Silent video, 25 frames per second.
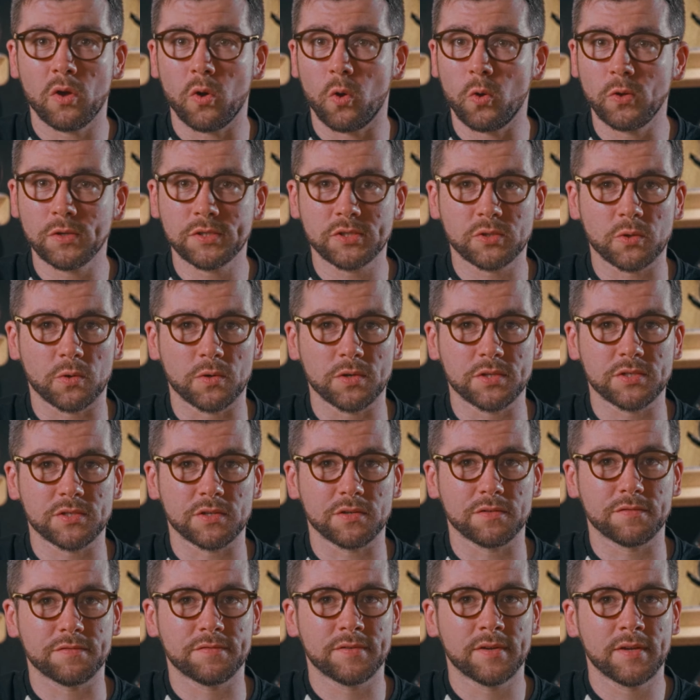all sorts
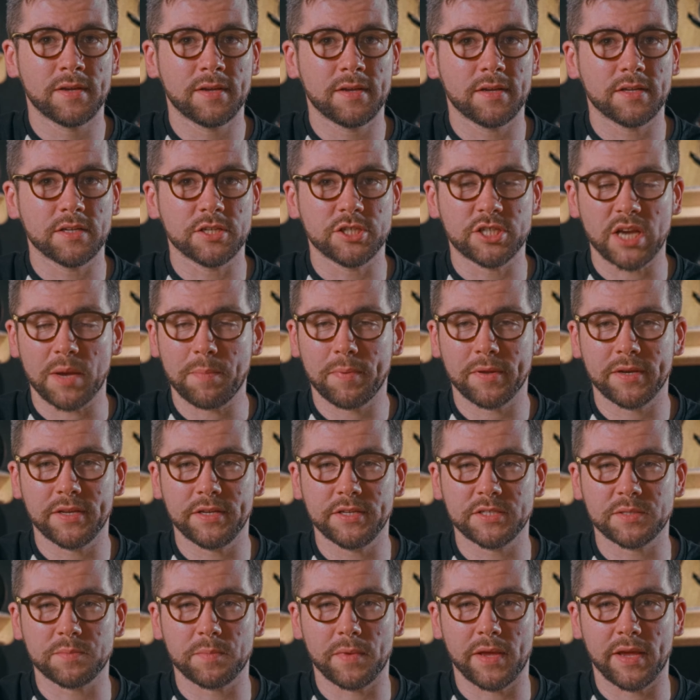of
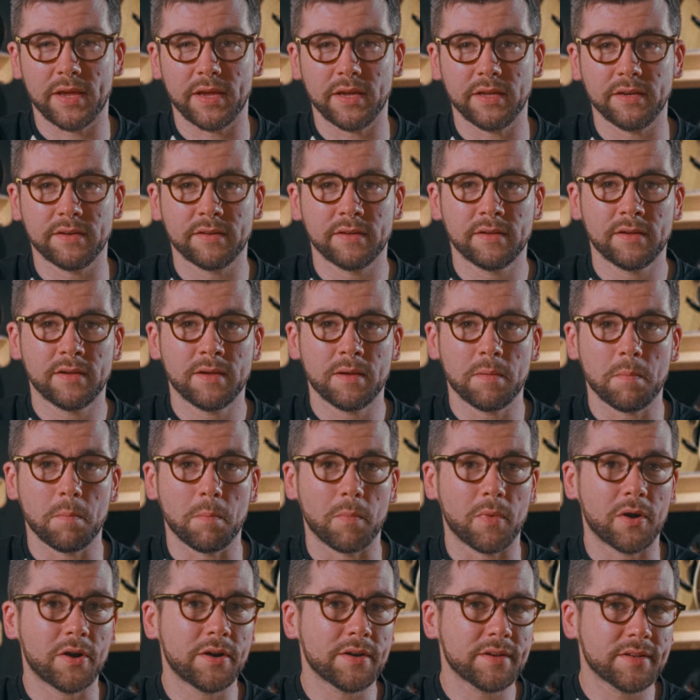Japanese-made,
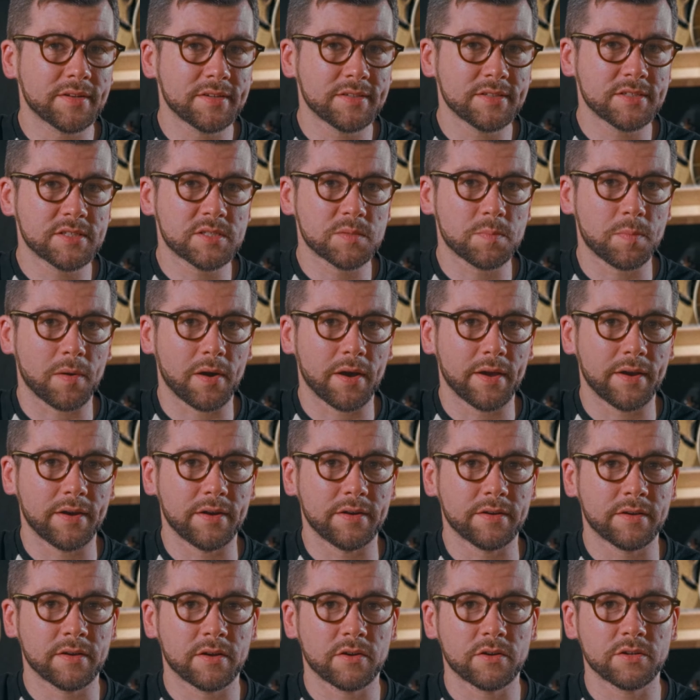
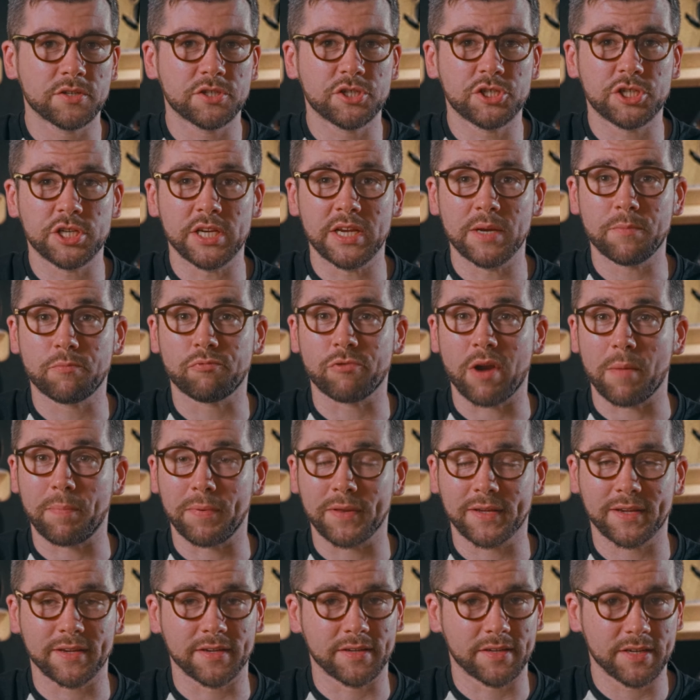Martin-inspired cheap
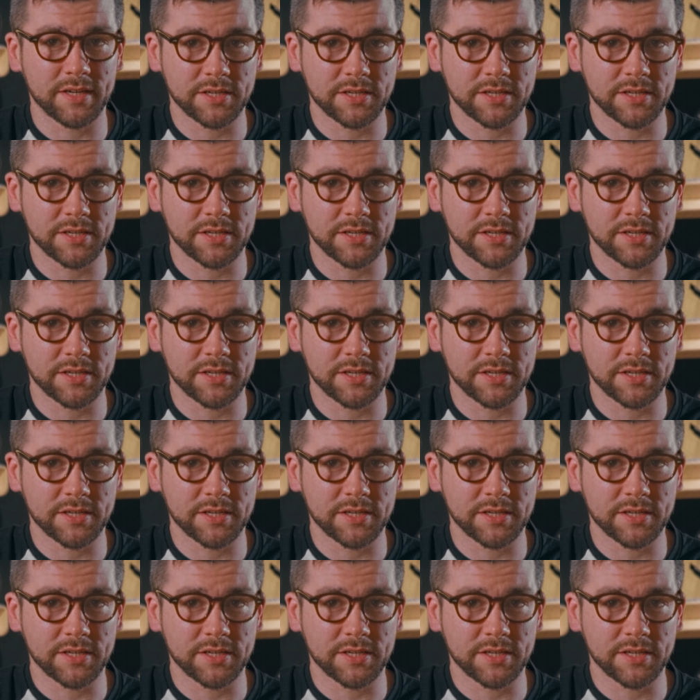replica